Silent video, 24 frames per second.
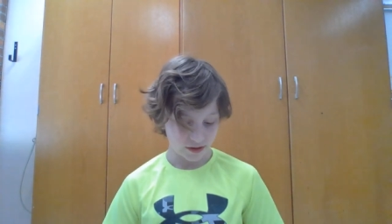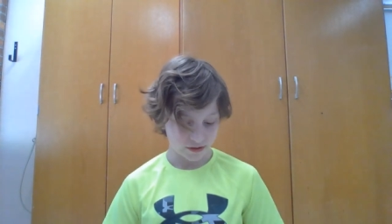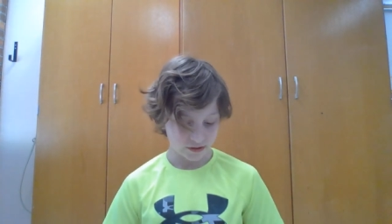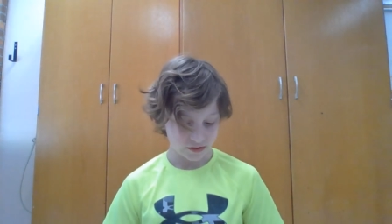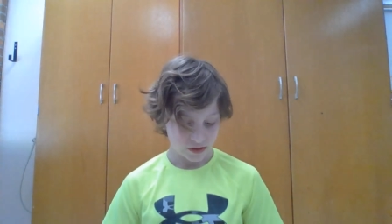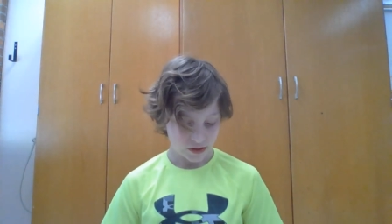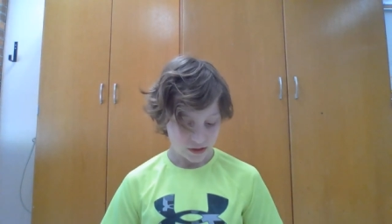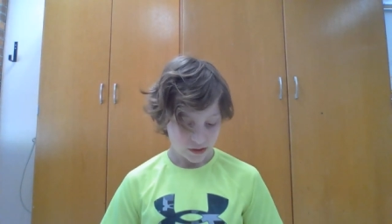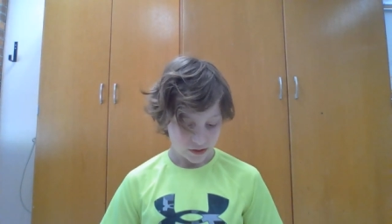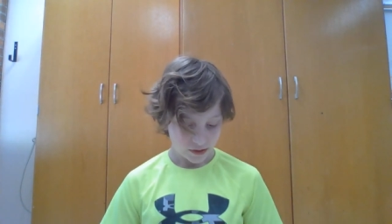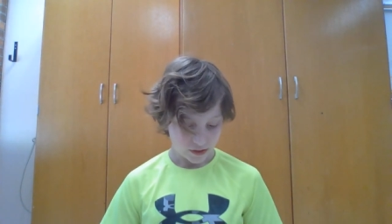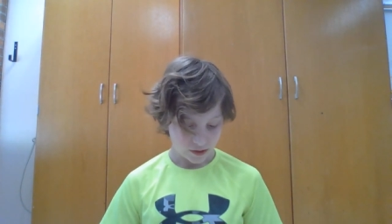
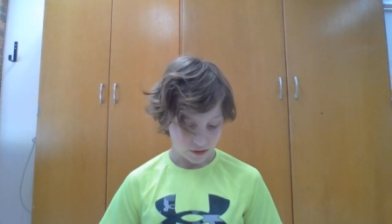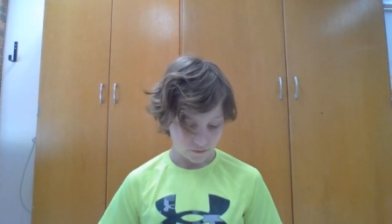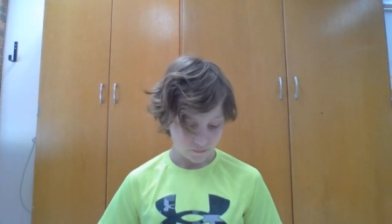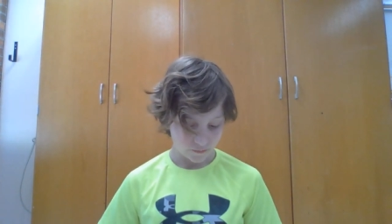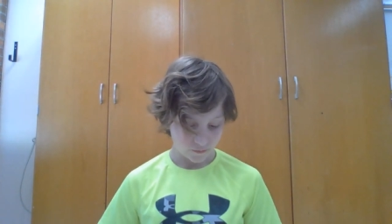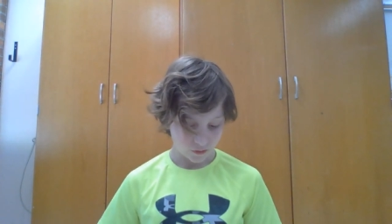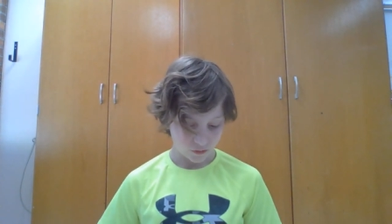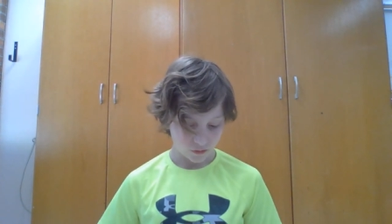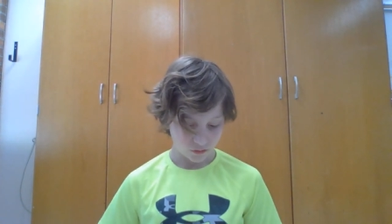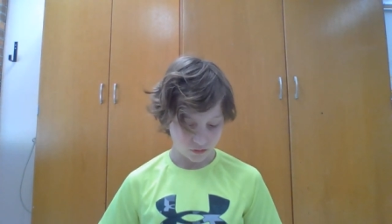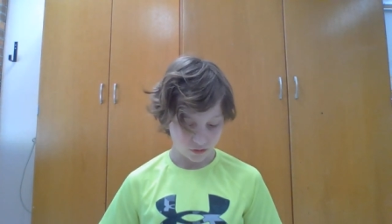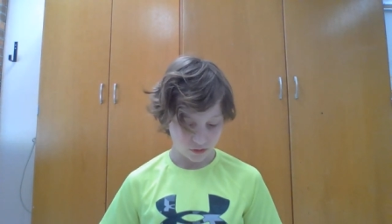as
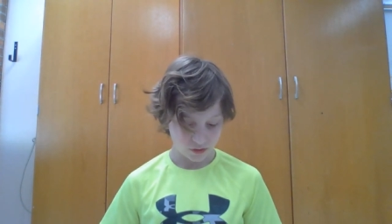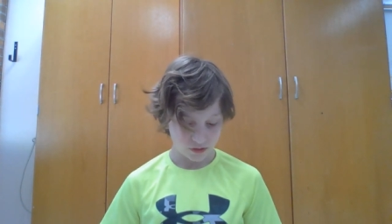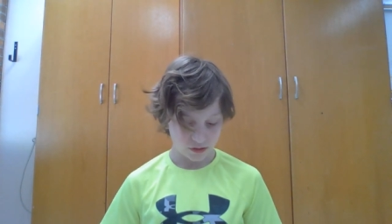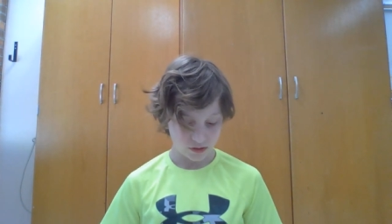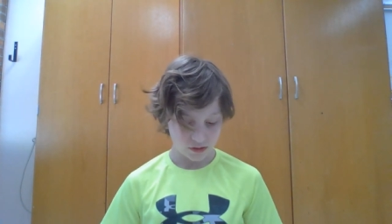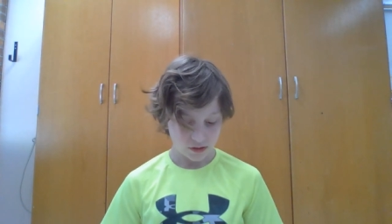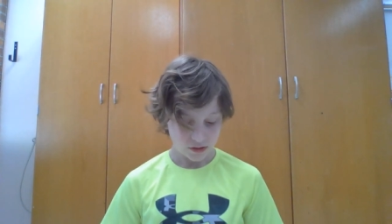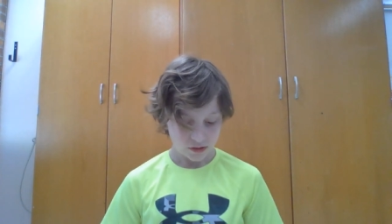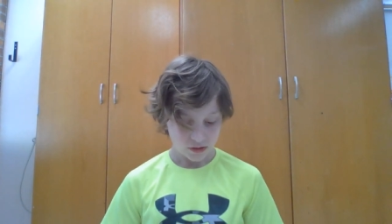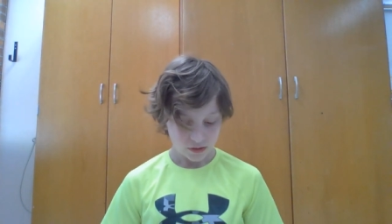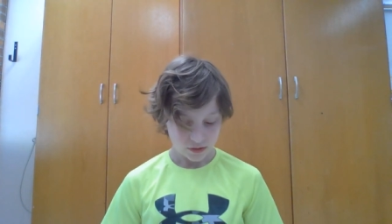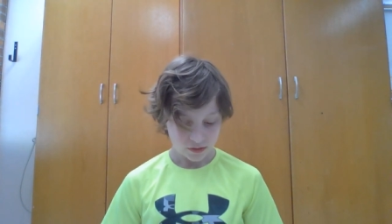if
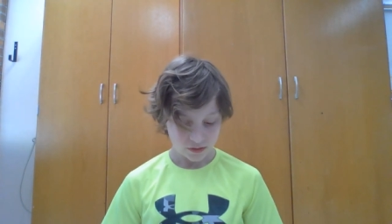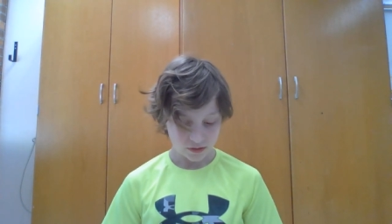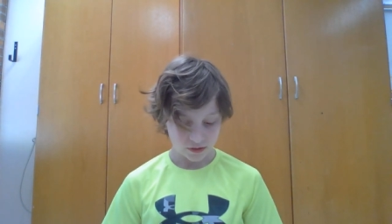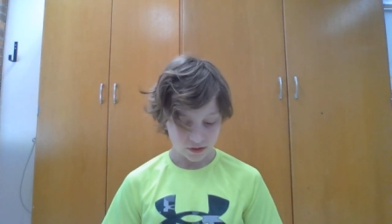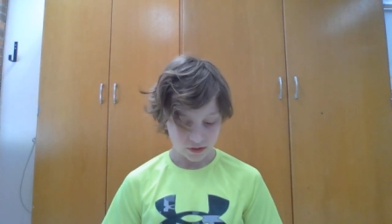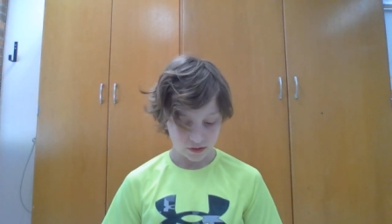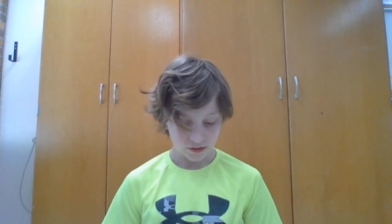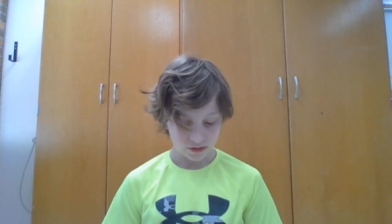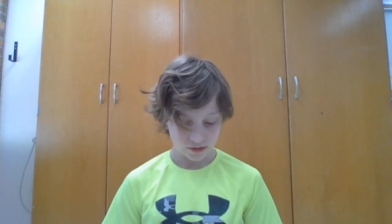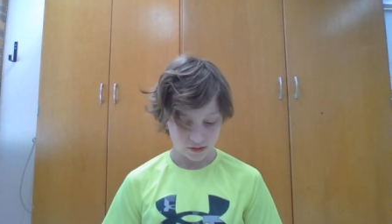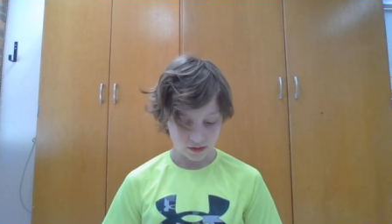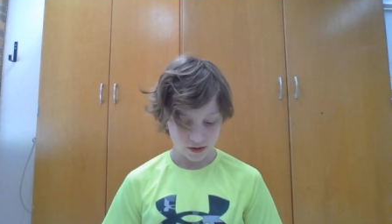only
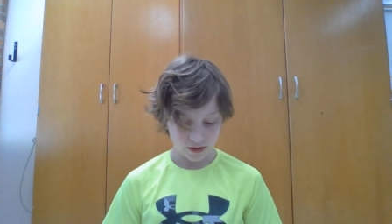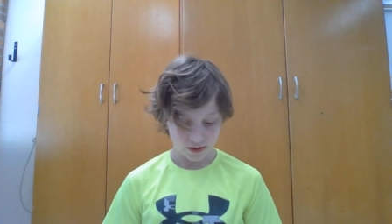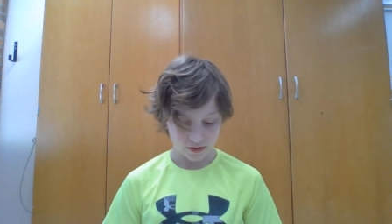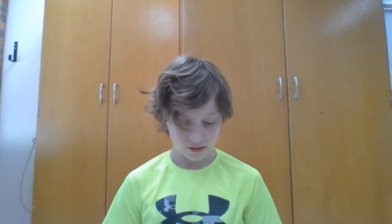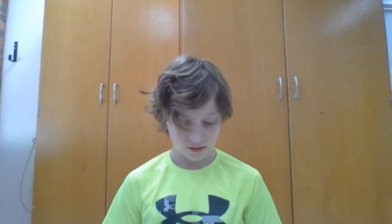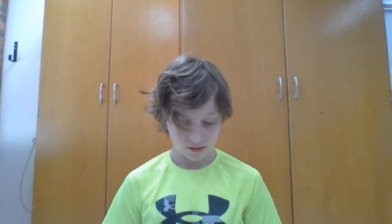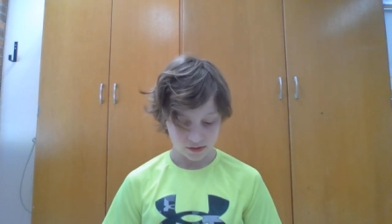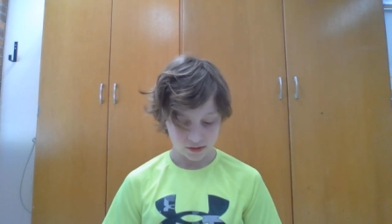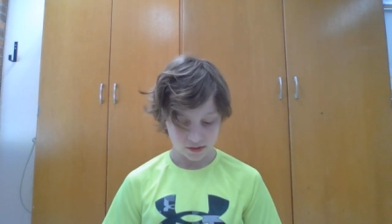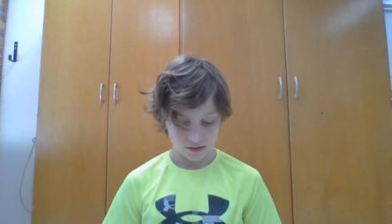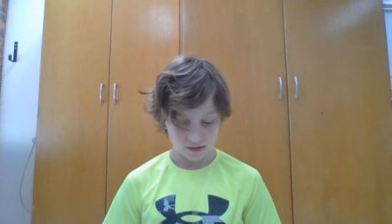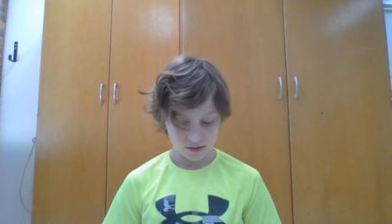thing that